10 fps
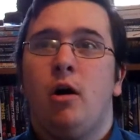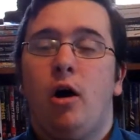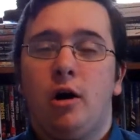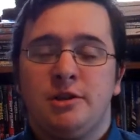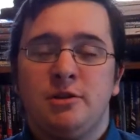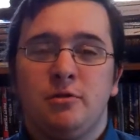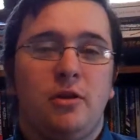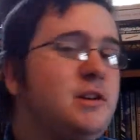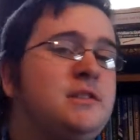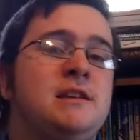oh dude,
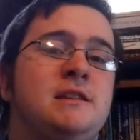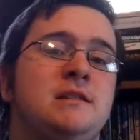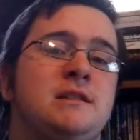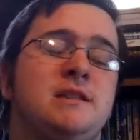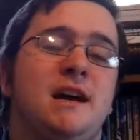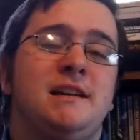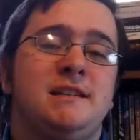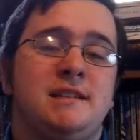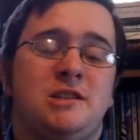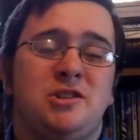look at these
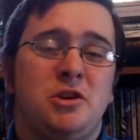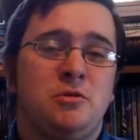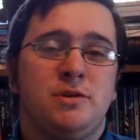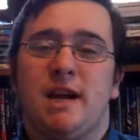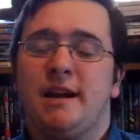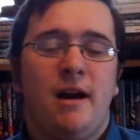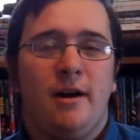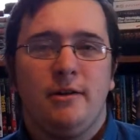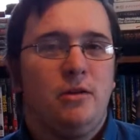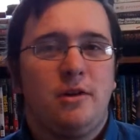nice shoes I
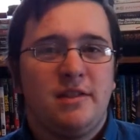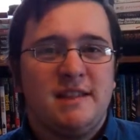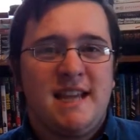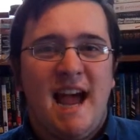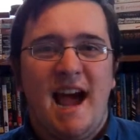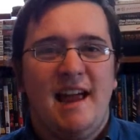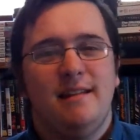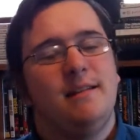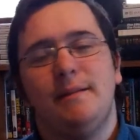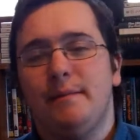got, or look at this hat.
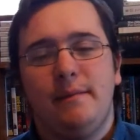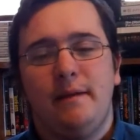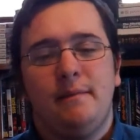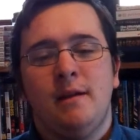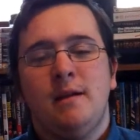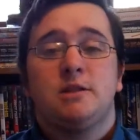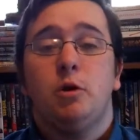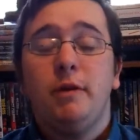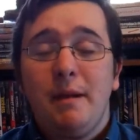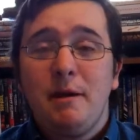
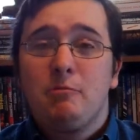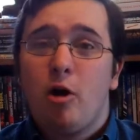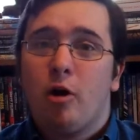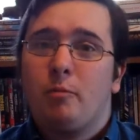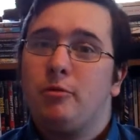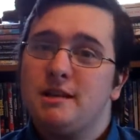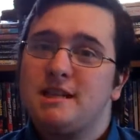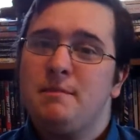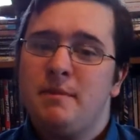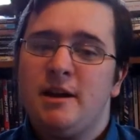Don't get me wrong, prints
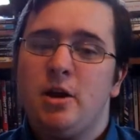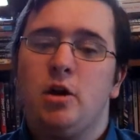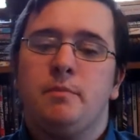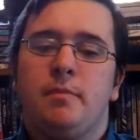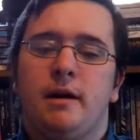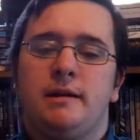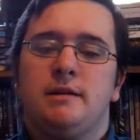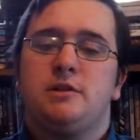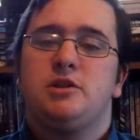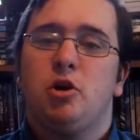can be good, but
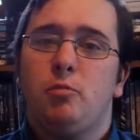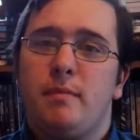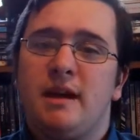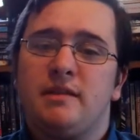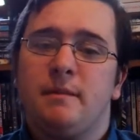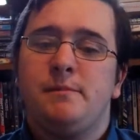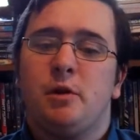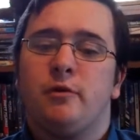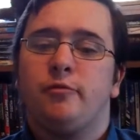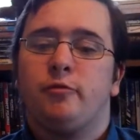don't make them
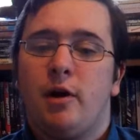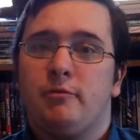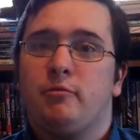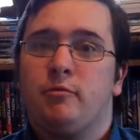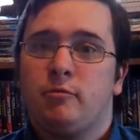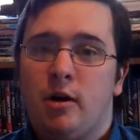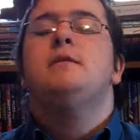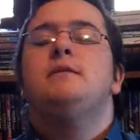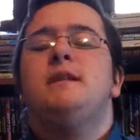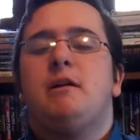your front runner.
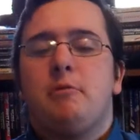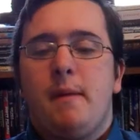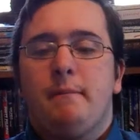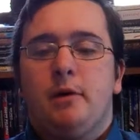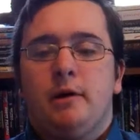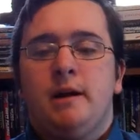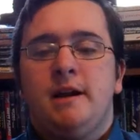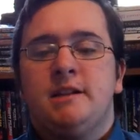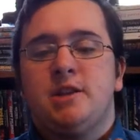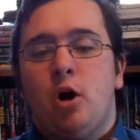Now remember,
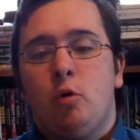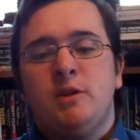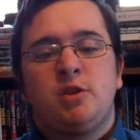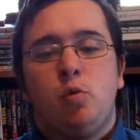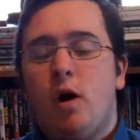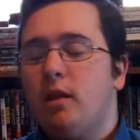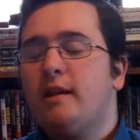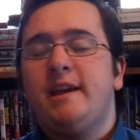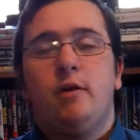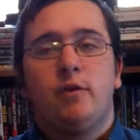it's always
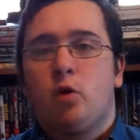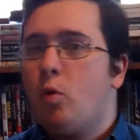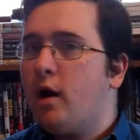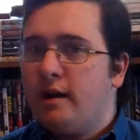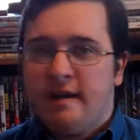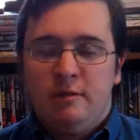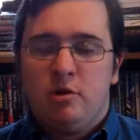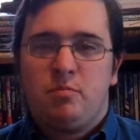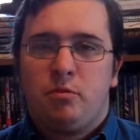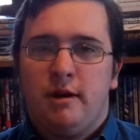quality over quantity
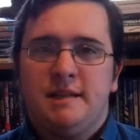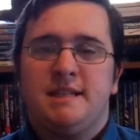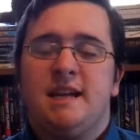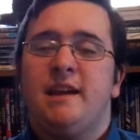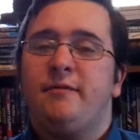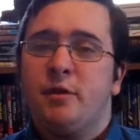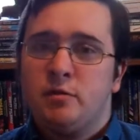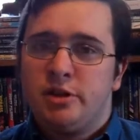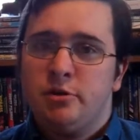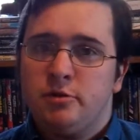with prints if you
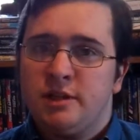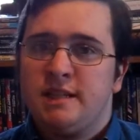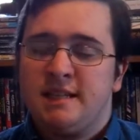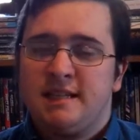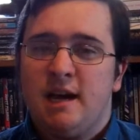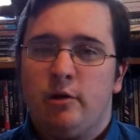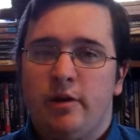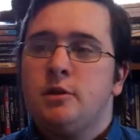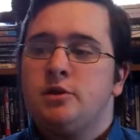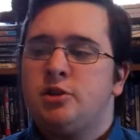choose to sell
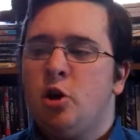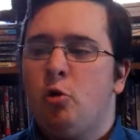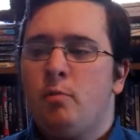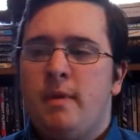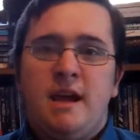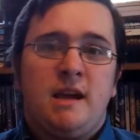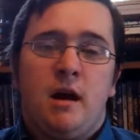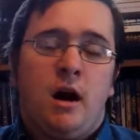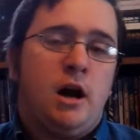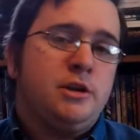them. Don't make
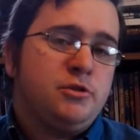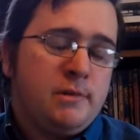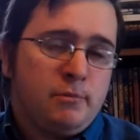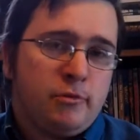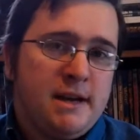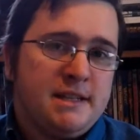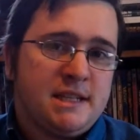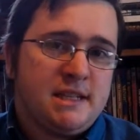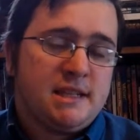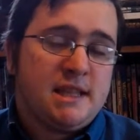100
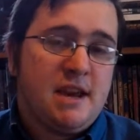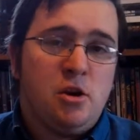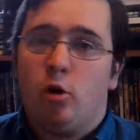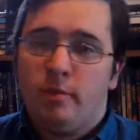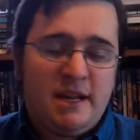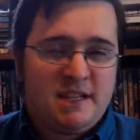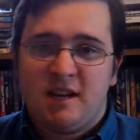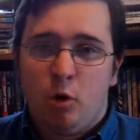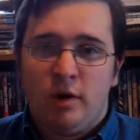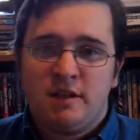prints that nobody's
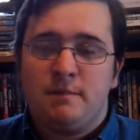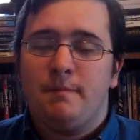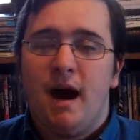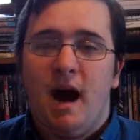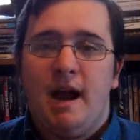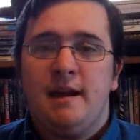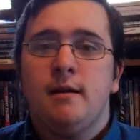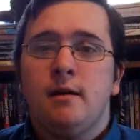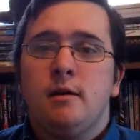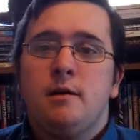going to buy.
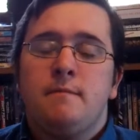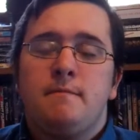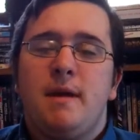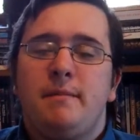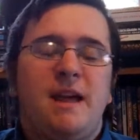Maybe